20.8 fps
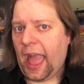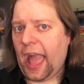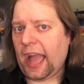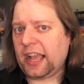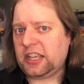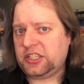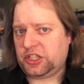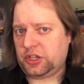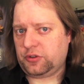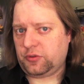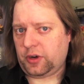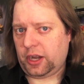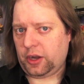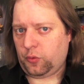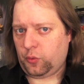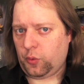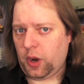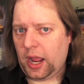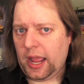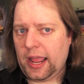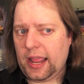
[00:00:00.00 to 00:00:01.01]
action right
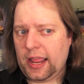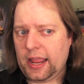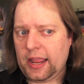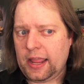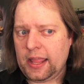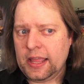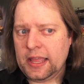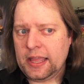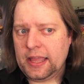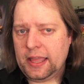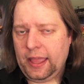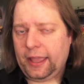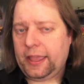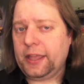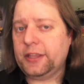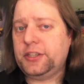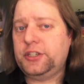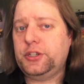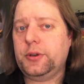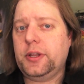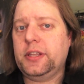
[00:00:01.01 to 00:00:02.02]
away. It
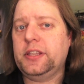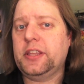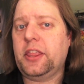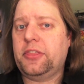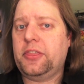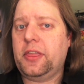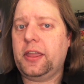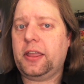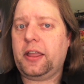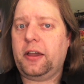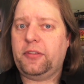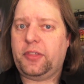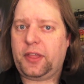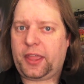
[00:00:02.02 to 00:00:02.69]
gets you in the thick of